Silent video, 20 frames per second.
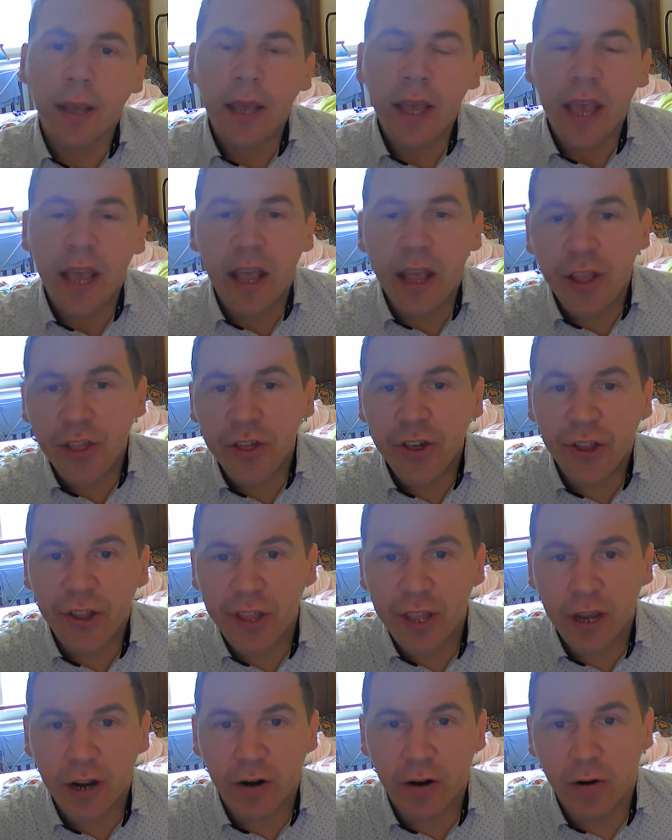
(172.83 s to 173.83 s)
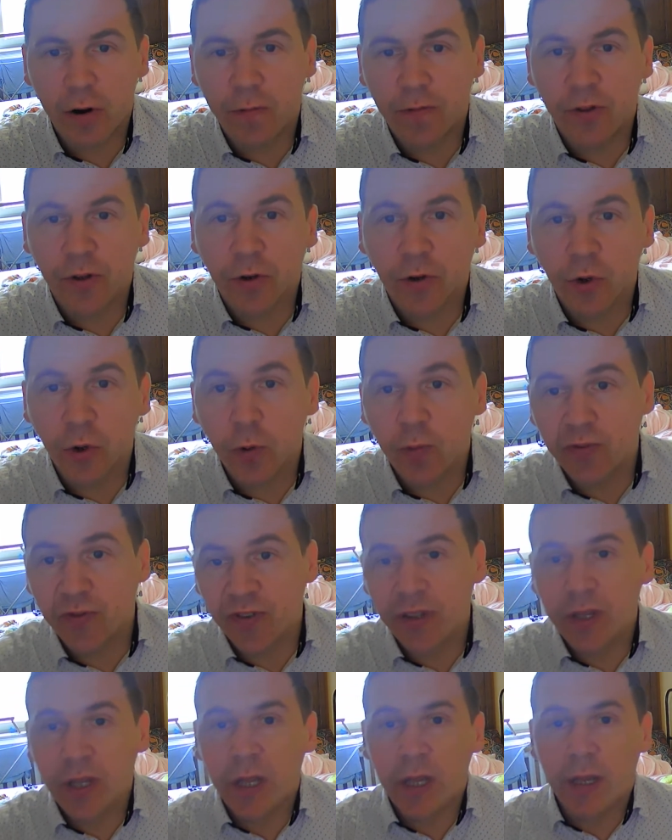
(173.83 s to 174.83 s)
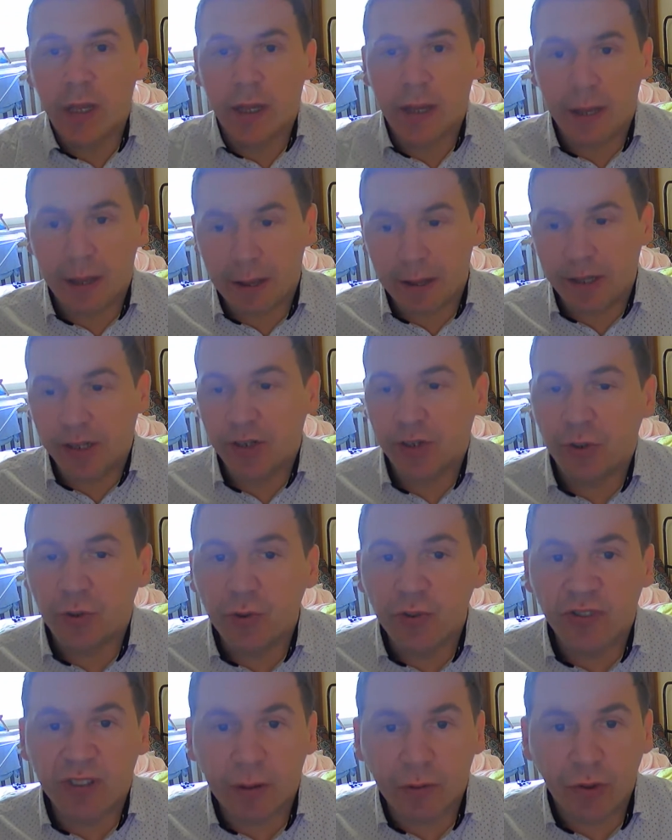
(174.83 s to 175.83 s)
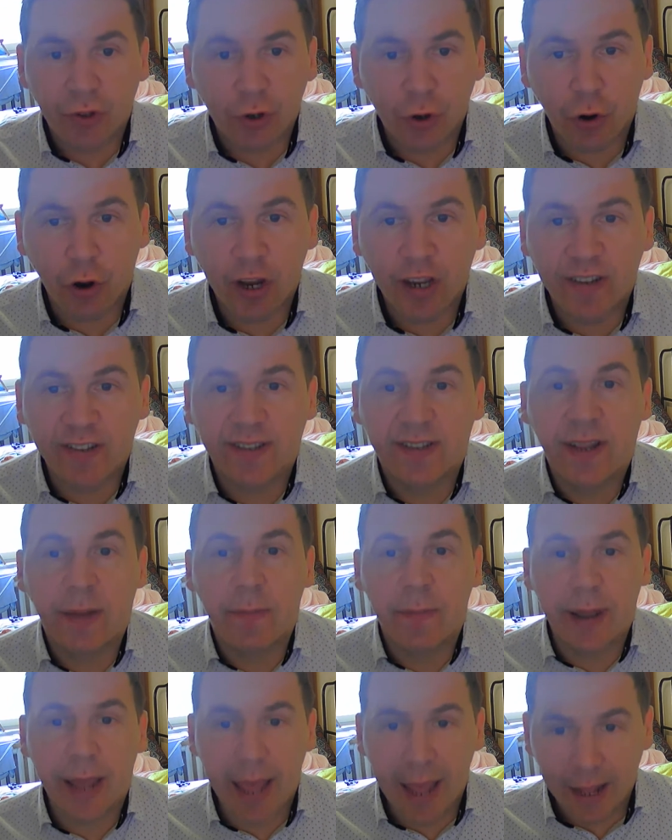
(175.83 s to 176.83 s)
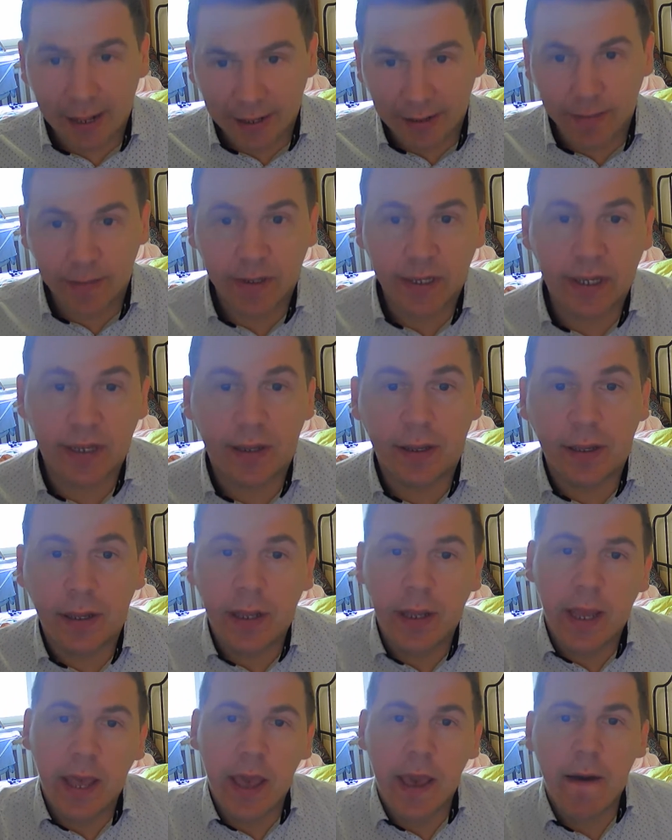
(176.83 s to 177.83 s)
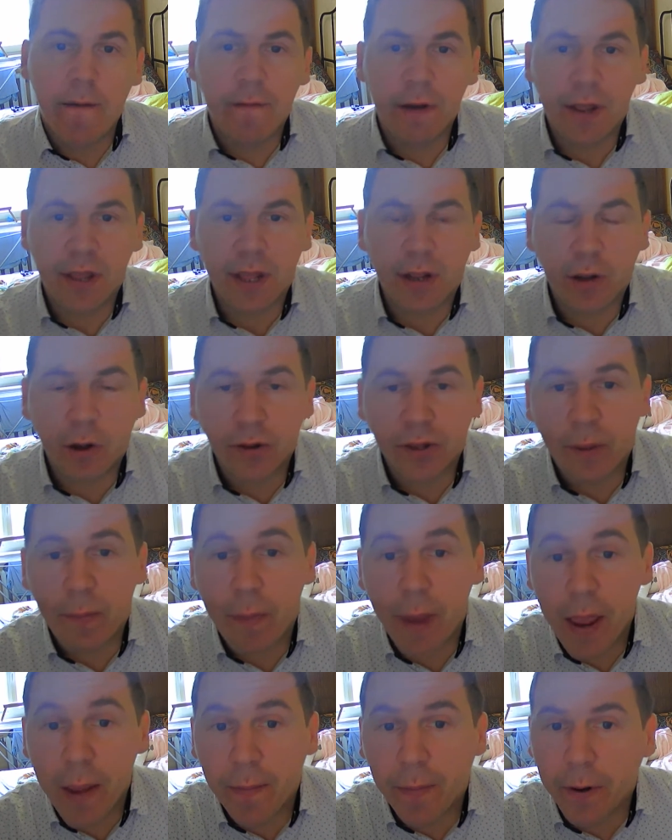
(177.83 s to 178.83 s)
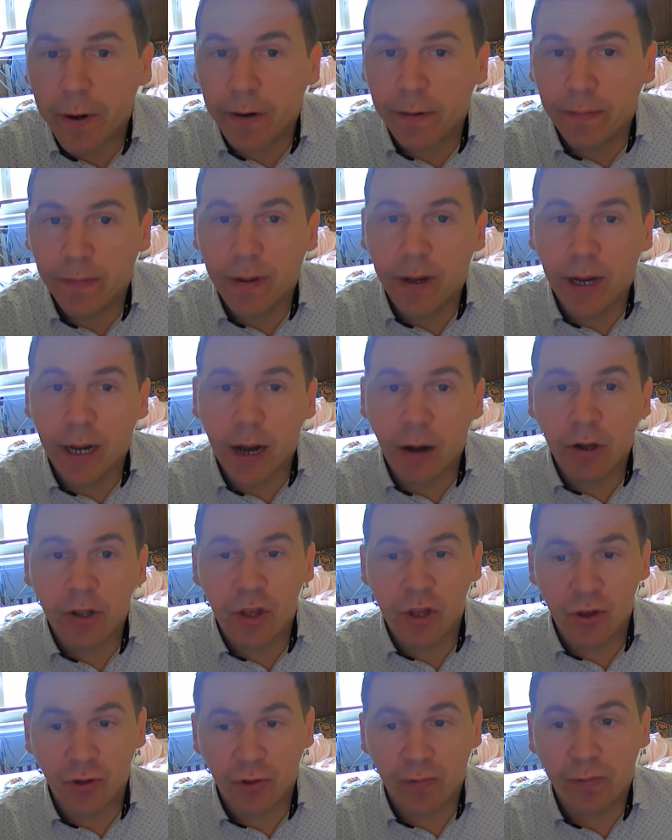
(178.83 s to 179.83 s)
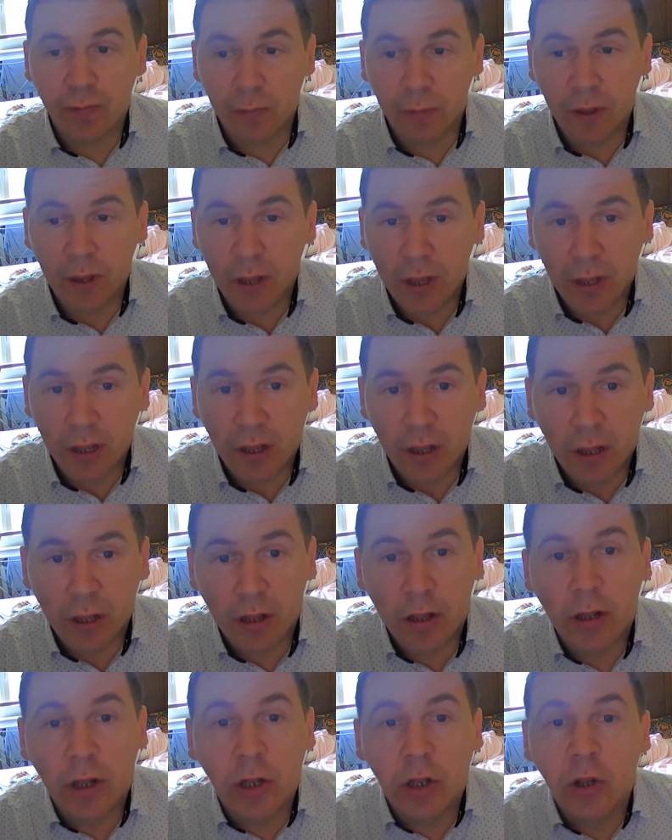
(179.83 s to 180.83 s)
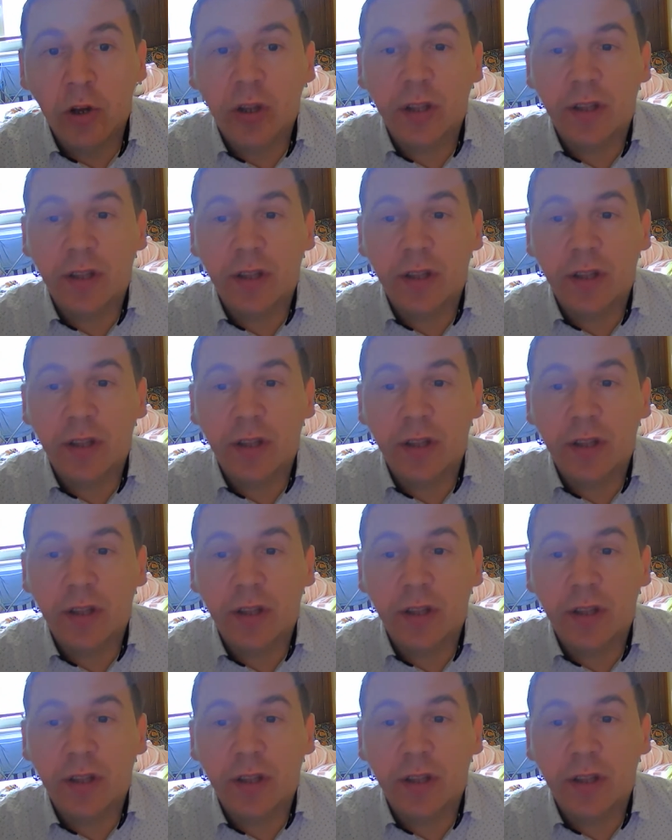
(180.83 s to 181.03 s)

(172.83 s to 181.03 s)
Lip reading: Engineer of the groups do some drawings. They plan everything on the paper, how it should look,